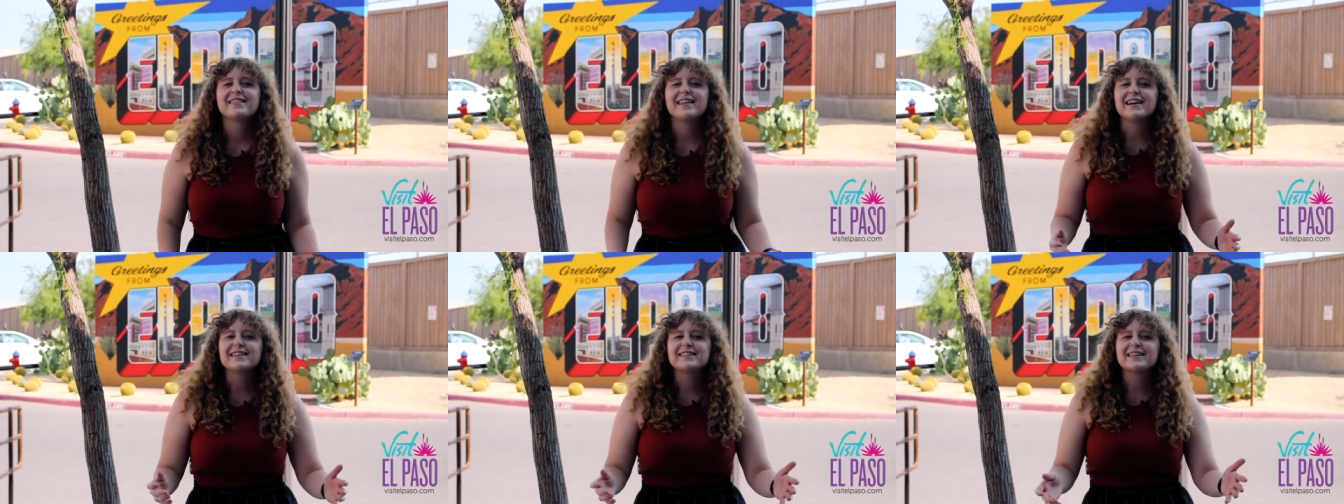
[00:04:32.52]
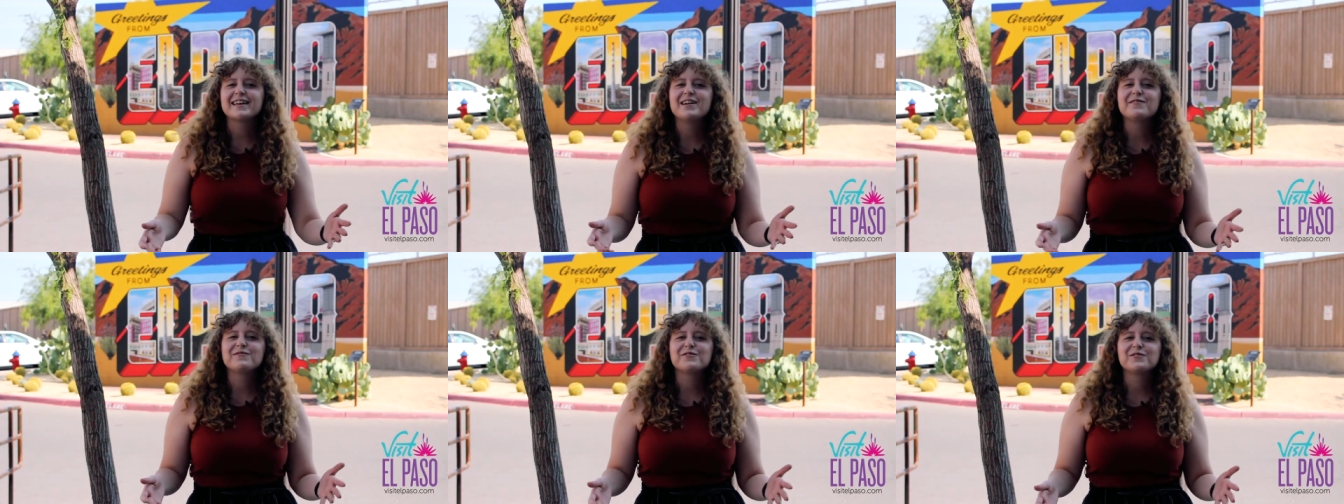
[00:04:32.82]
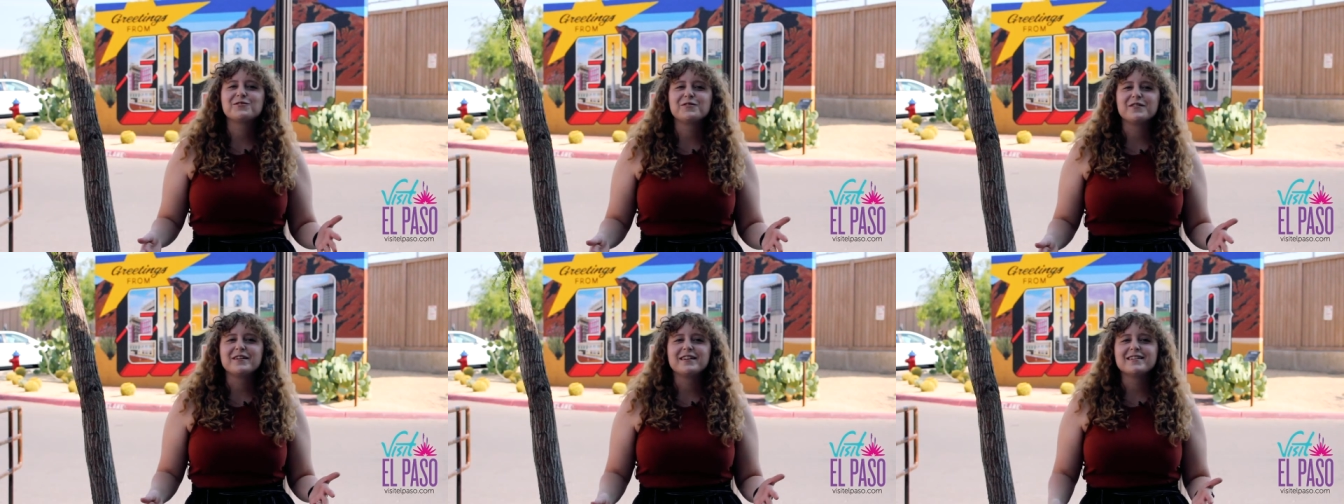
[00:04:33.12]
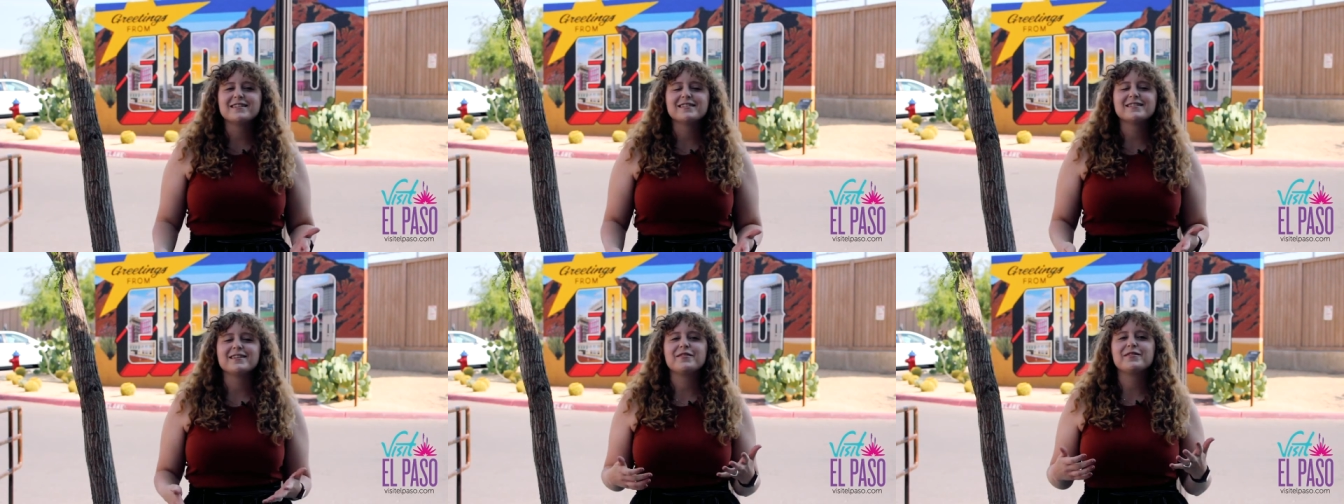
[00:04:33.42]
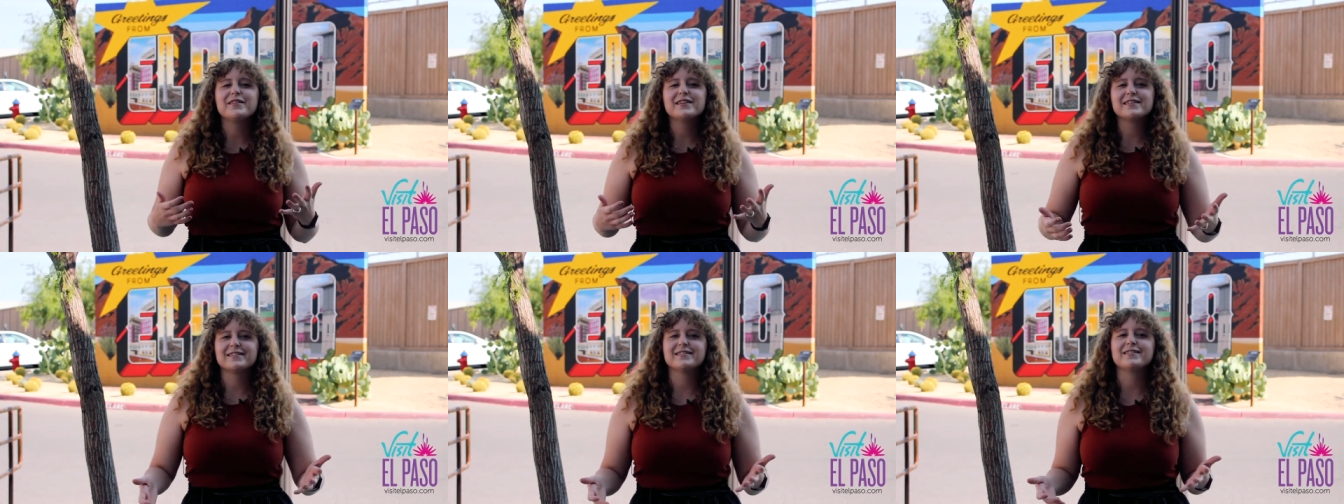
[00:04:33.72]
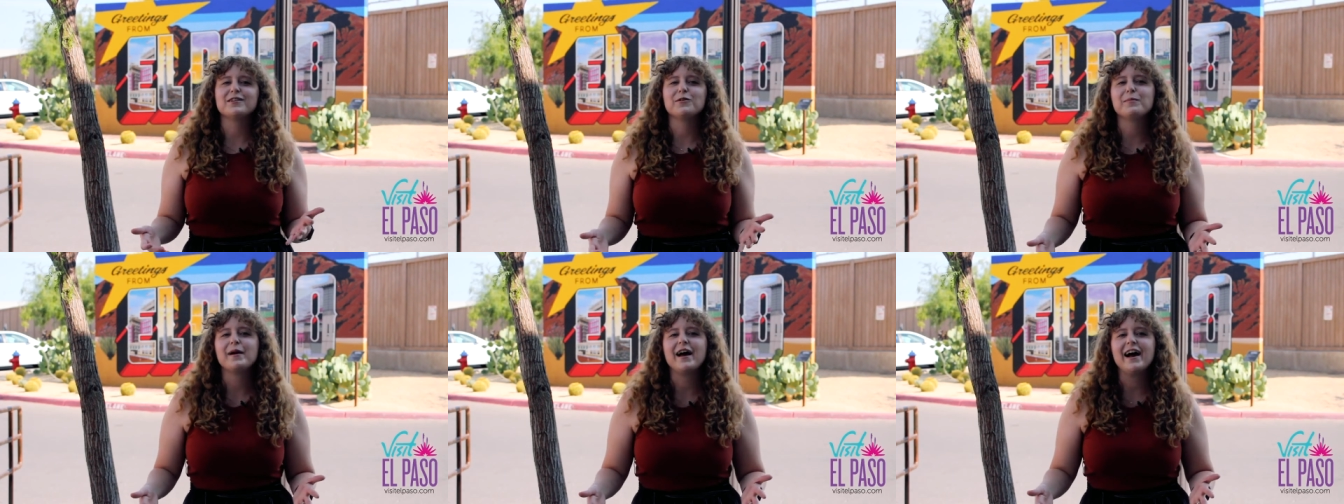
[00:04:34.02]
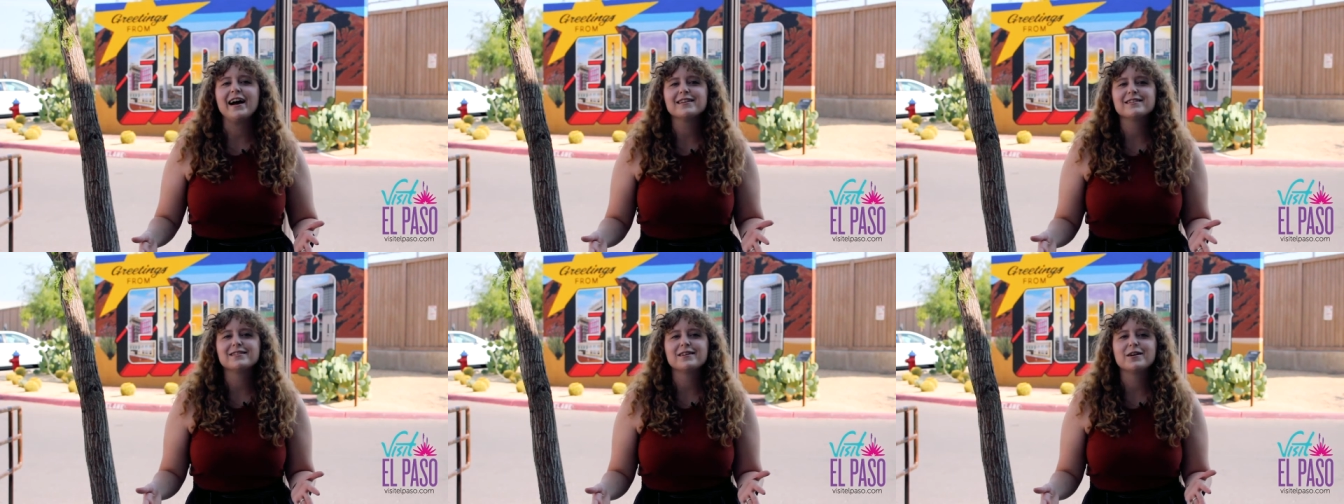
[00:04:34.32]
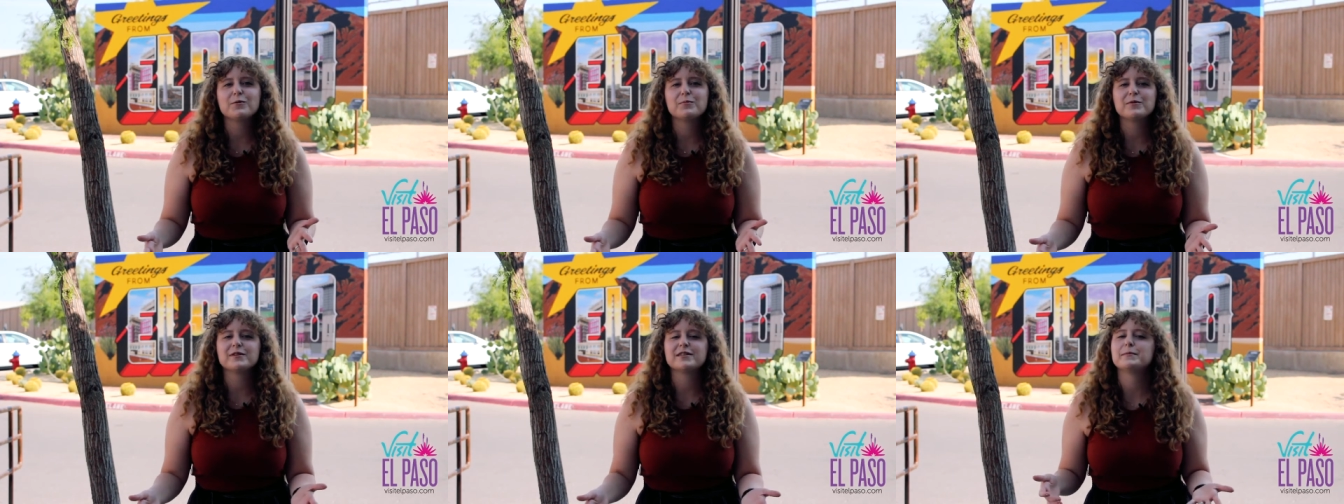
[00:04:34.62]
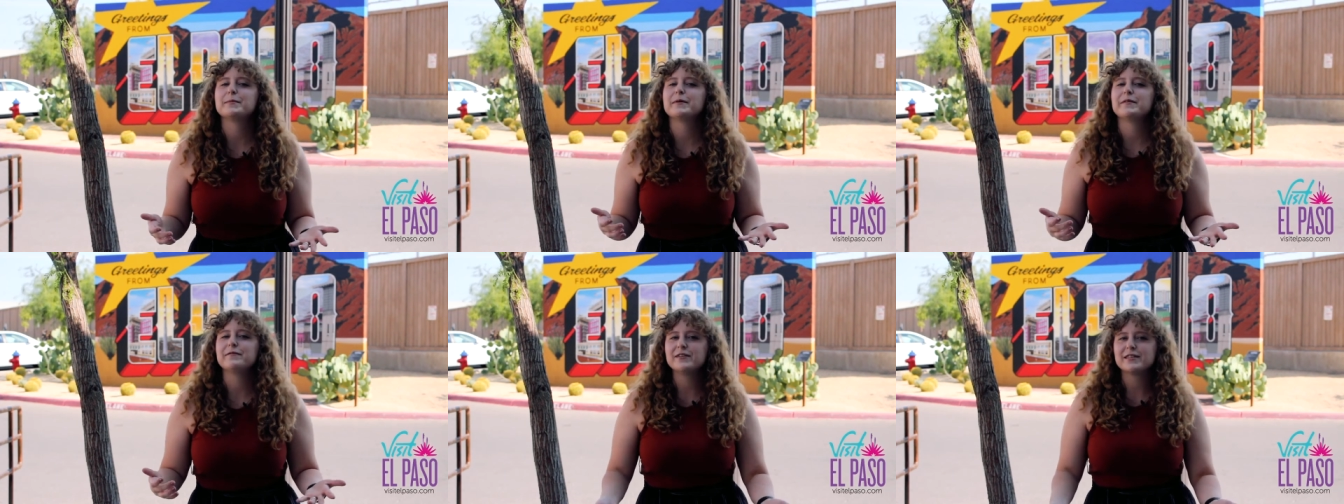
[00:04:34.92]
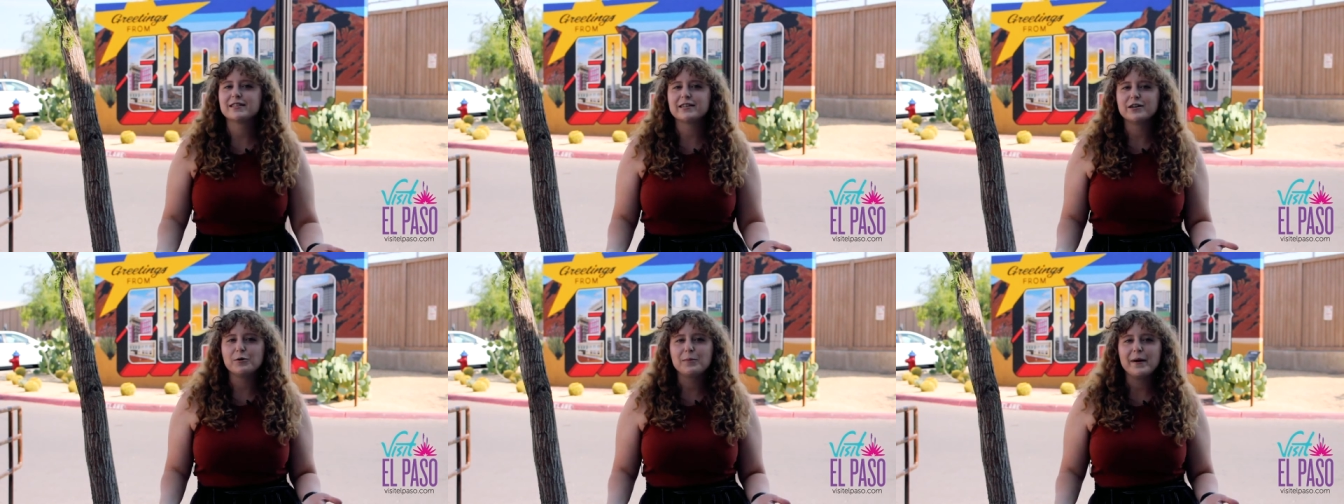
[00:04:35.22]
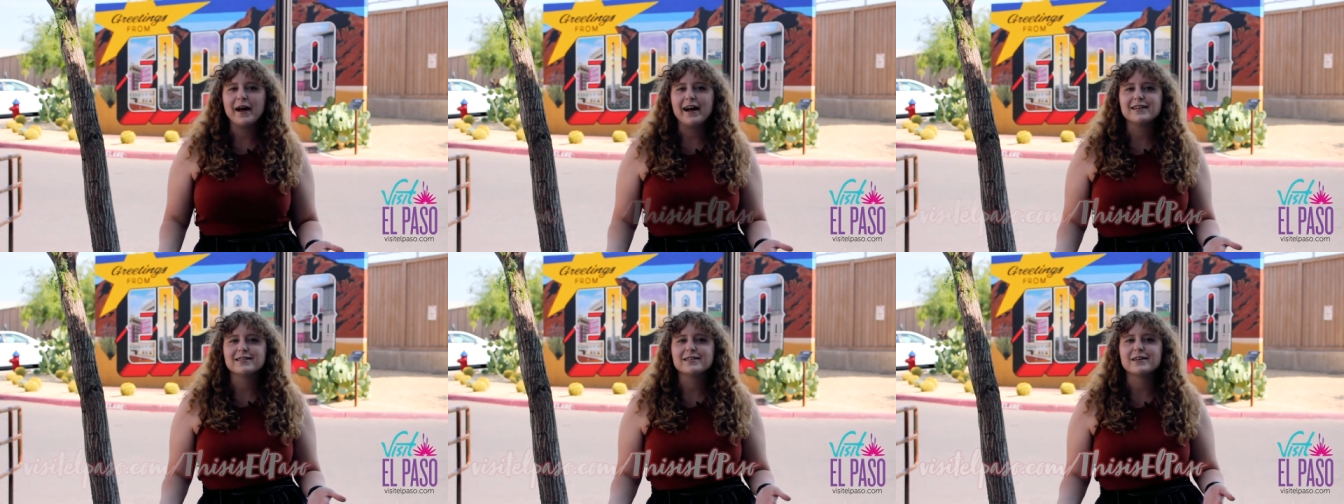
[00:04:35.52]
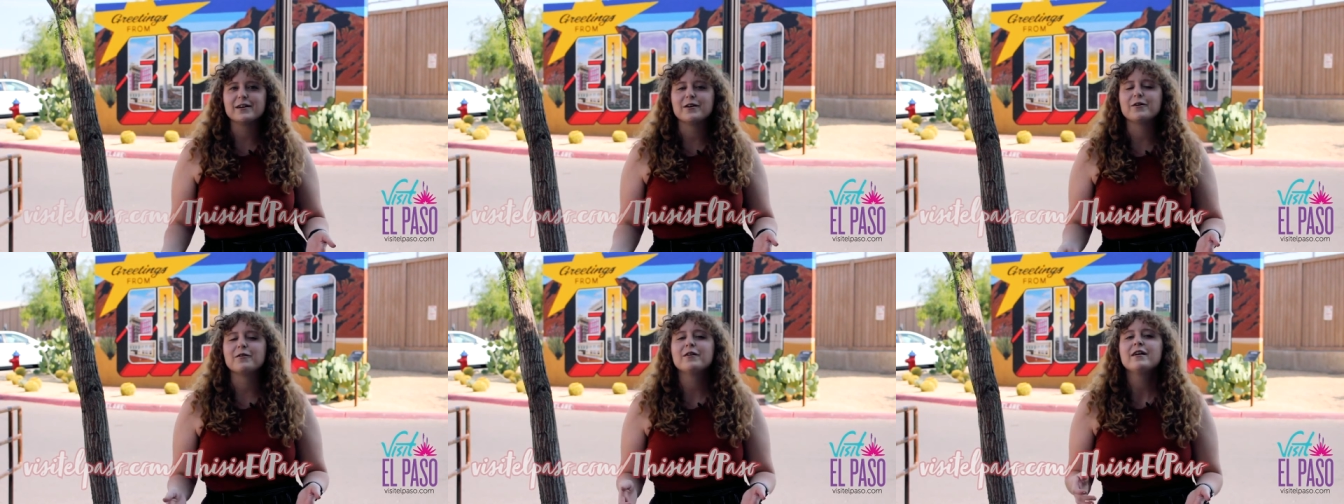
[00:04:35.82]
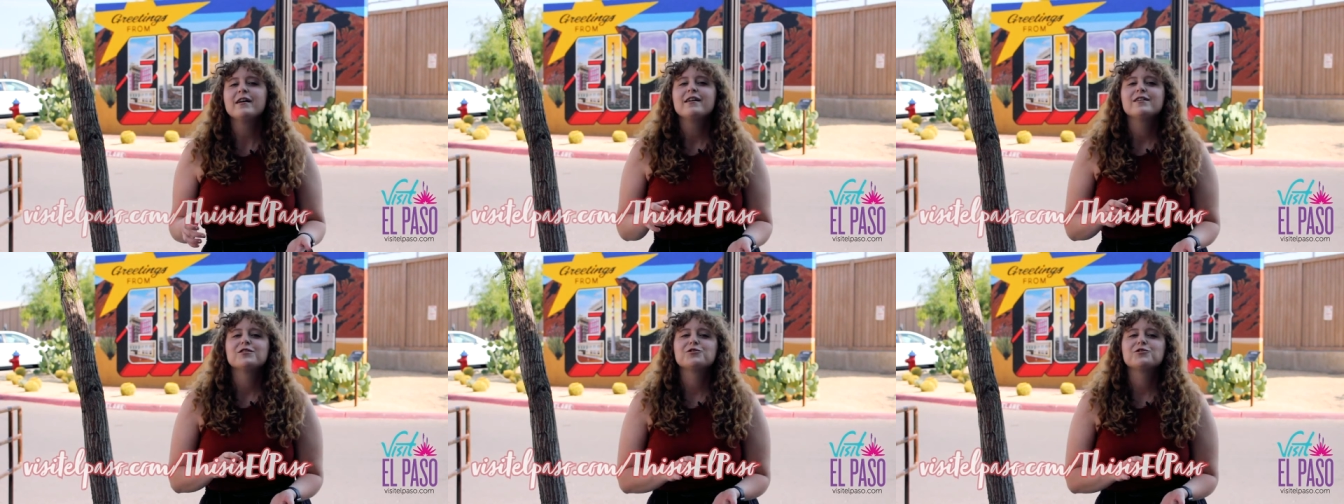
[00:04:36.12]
Thanks again for joining us on This is El Paso, presented by Visit El Paso.